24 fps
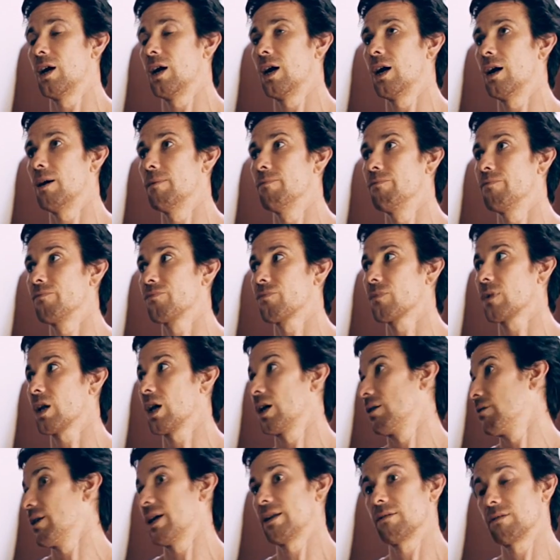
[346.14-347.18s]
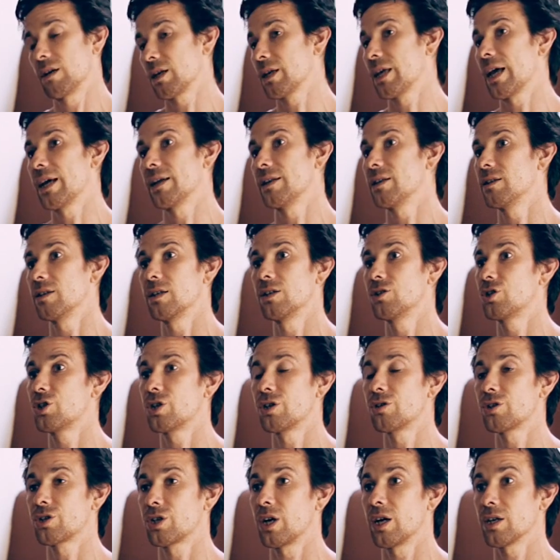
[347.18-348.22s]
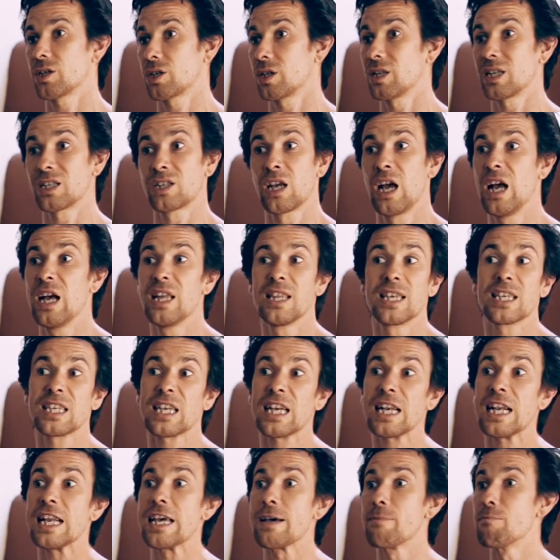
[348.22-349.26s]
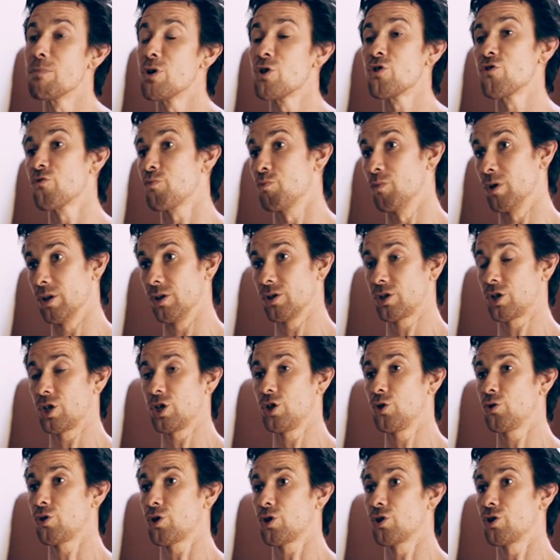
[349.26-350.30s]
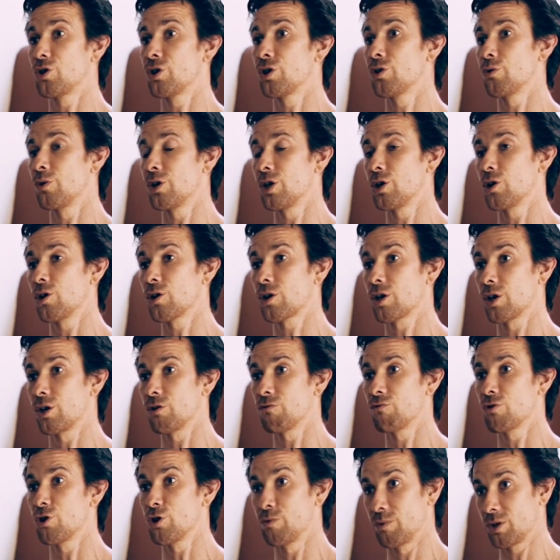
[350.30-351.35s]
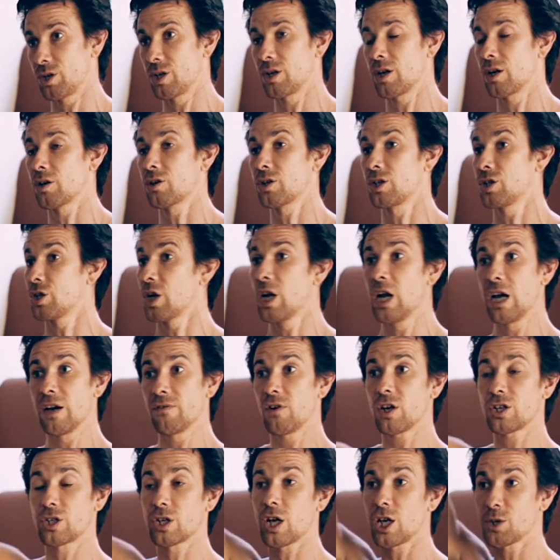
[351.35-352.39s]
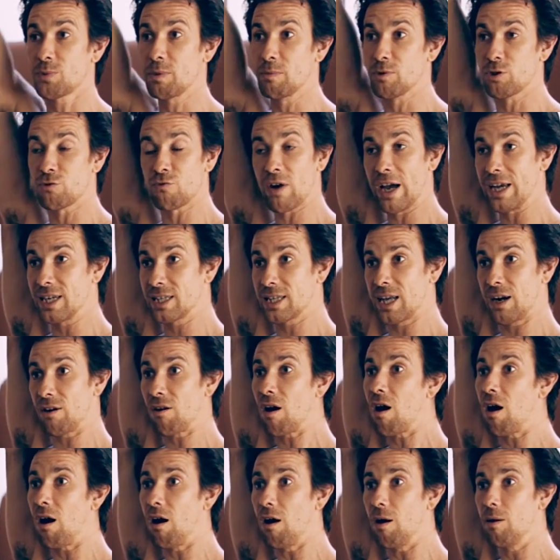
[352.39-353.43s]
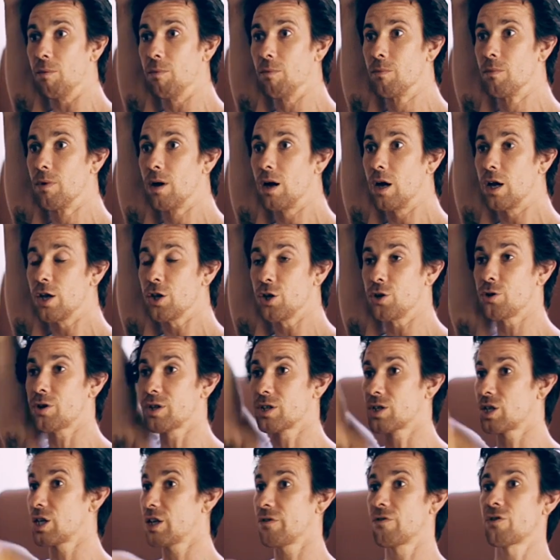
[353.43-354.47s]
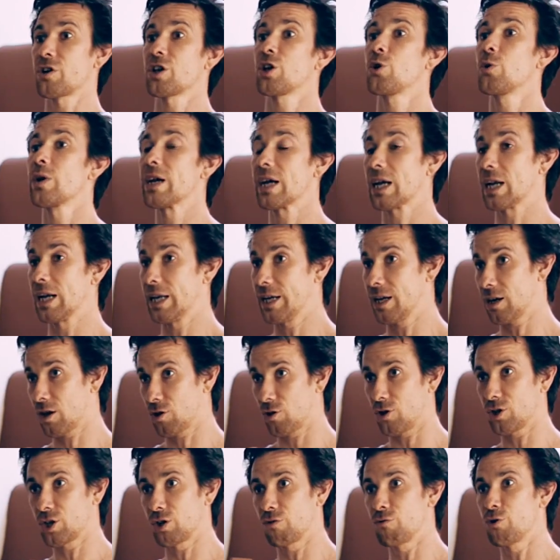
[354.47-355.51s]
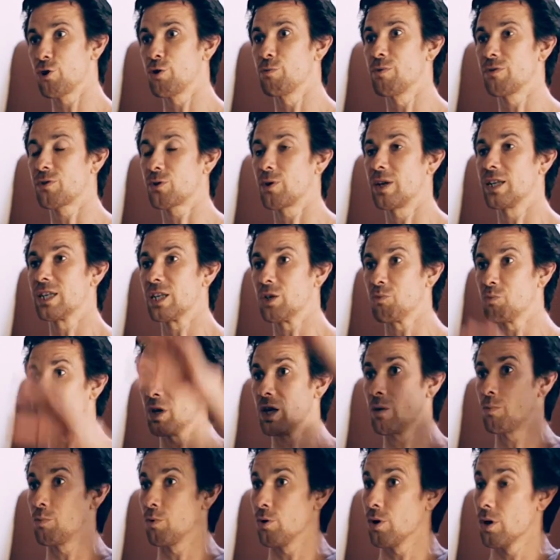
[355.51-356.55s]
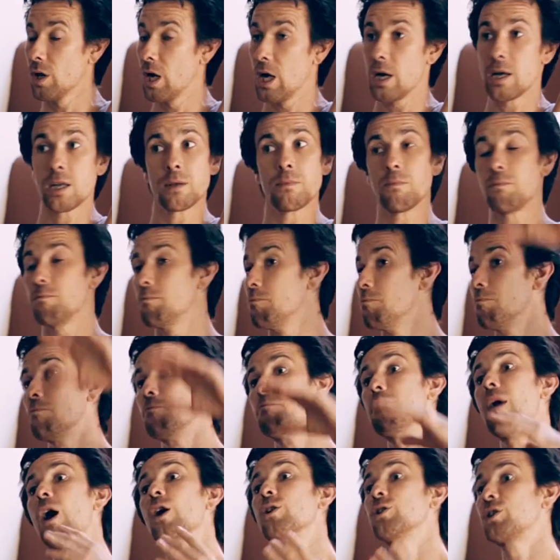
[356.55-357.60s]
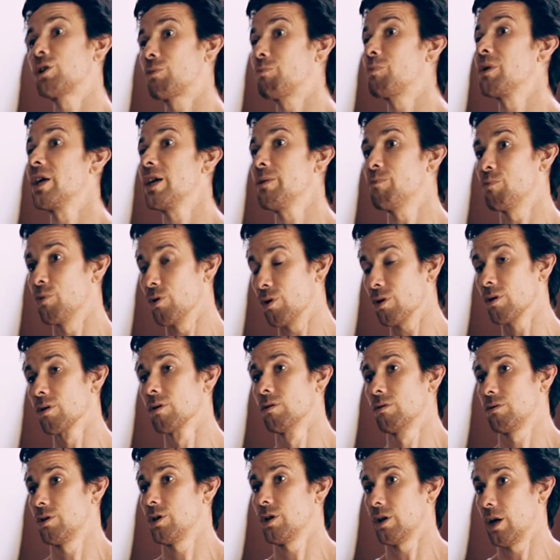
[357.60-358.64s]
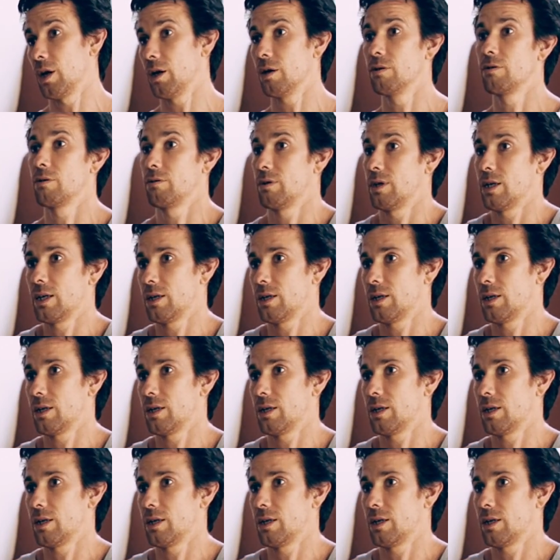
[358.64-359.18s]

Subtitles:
And then again in Shirshasana, there's clear movements that you can do when you look at a room as a yoga teacher. If I just ask people to raise their arm, you can see very quickly across a room of 20 people, most people, you know,